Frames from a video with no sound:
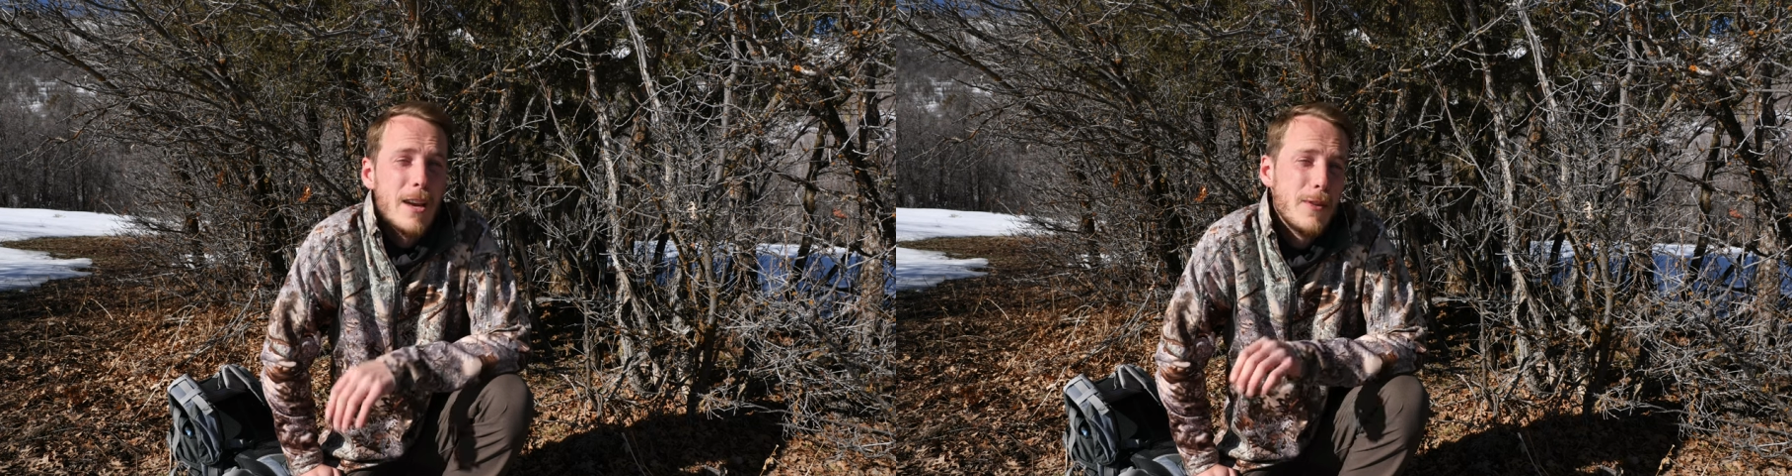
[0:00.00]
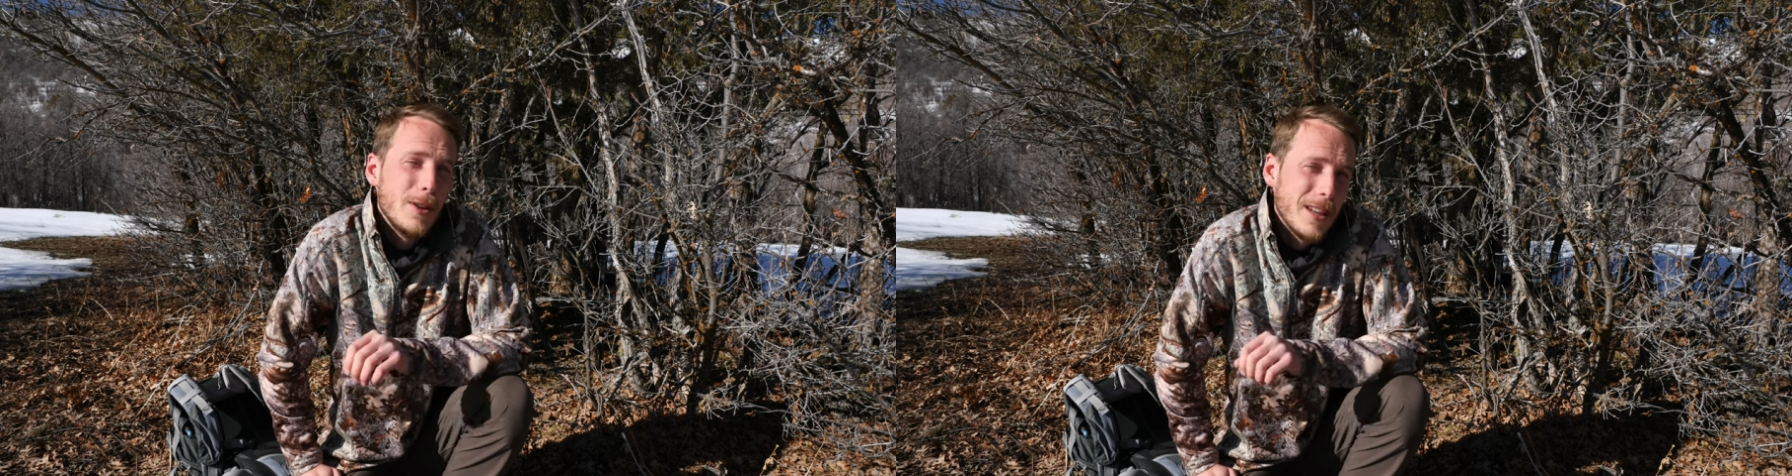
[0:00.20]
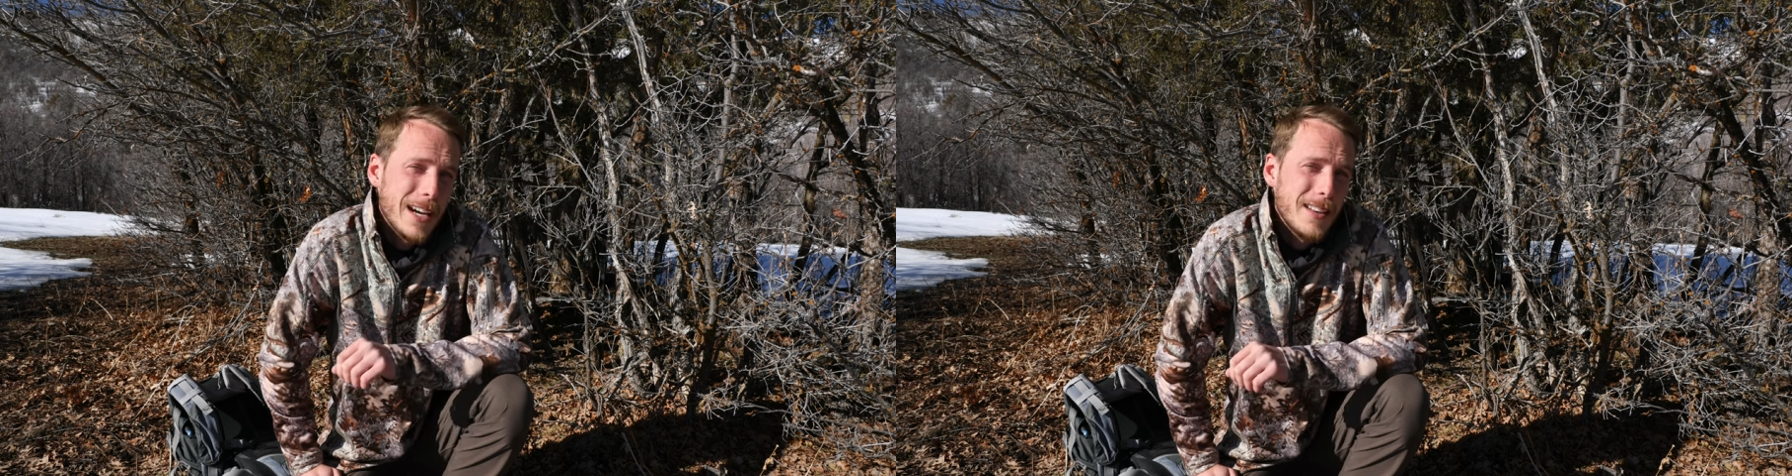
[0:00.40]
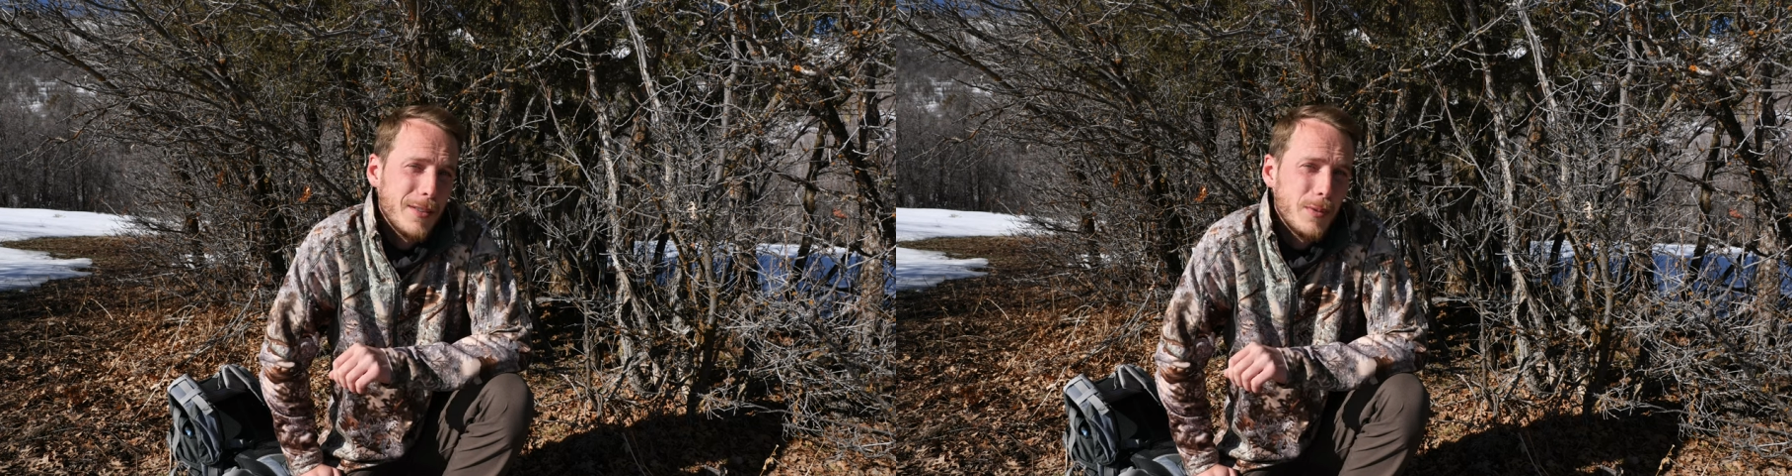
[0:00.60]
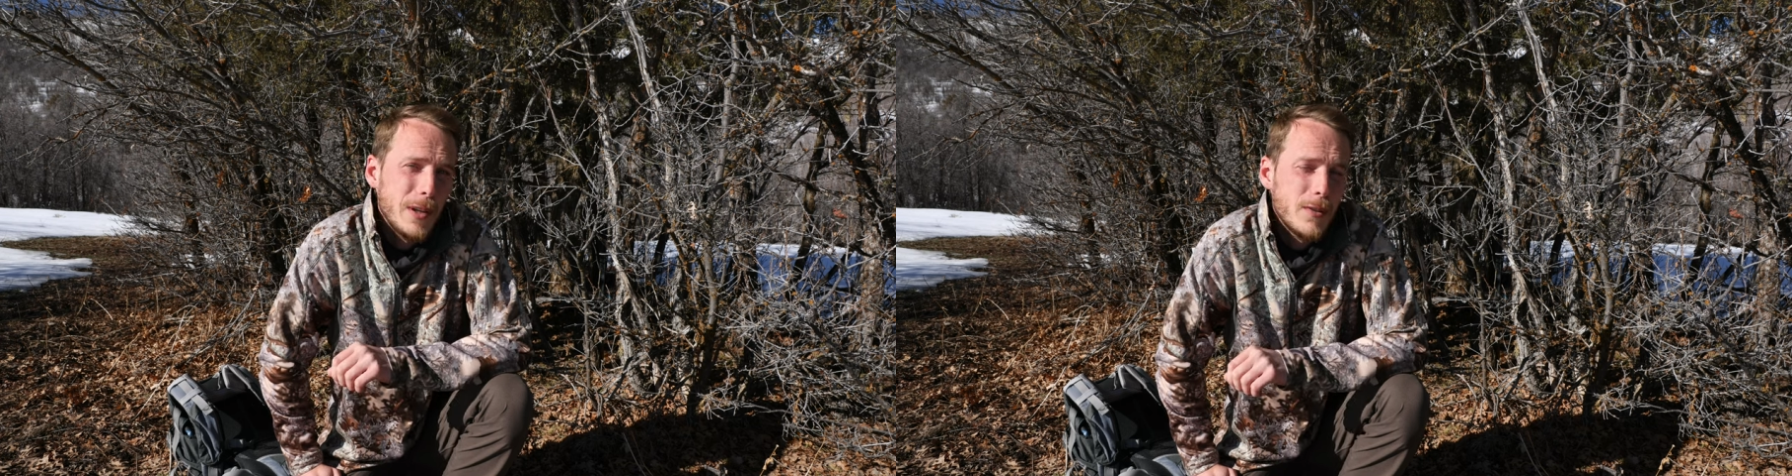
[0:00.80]
If you liked
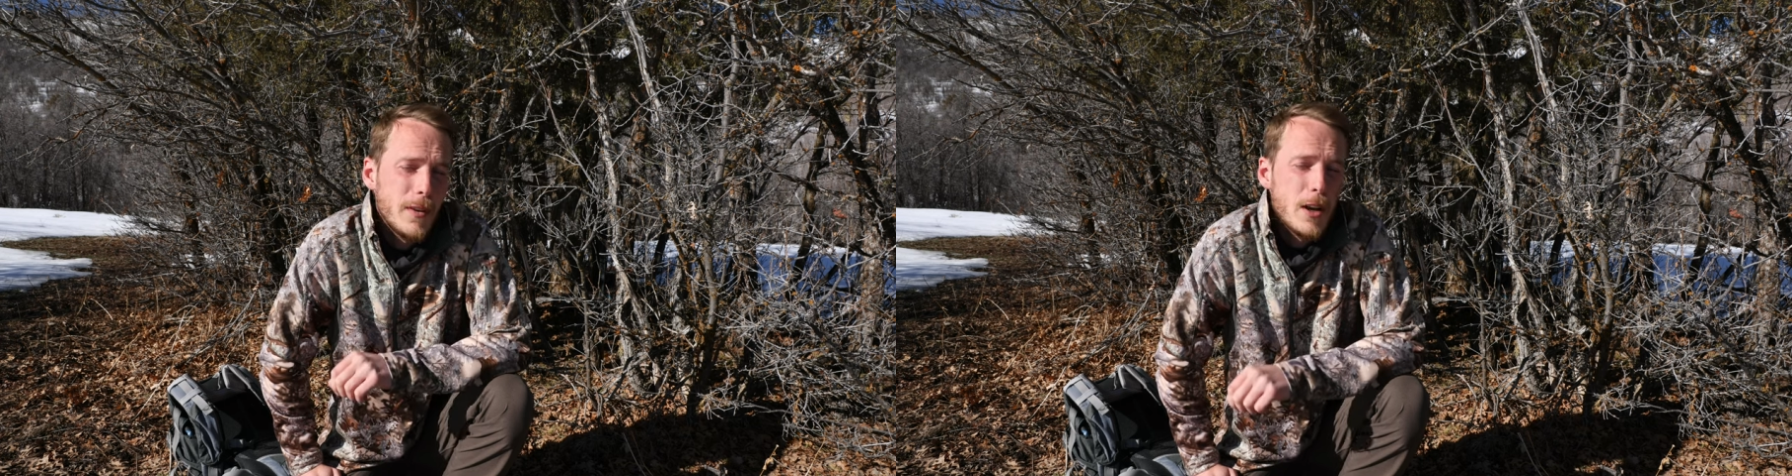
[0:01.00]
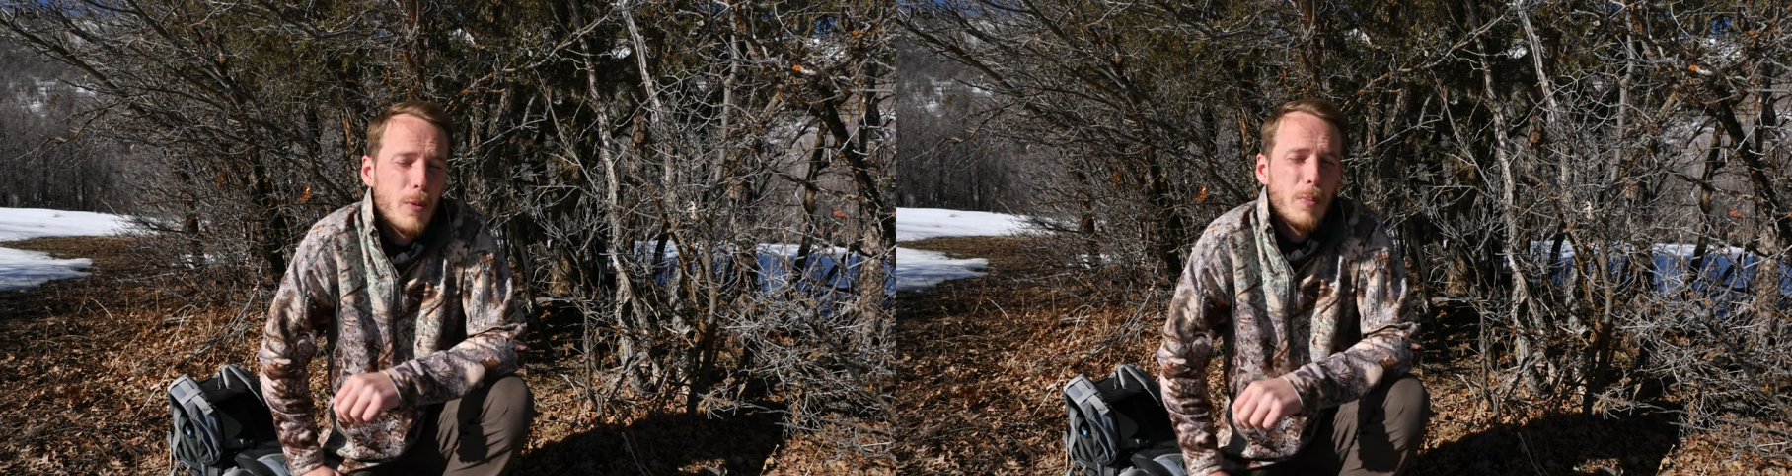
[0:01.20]
this week's video,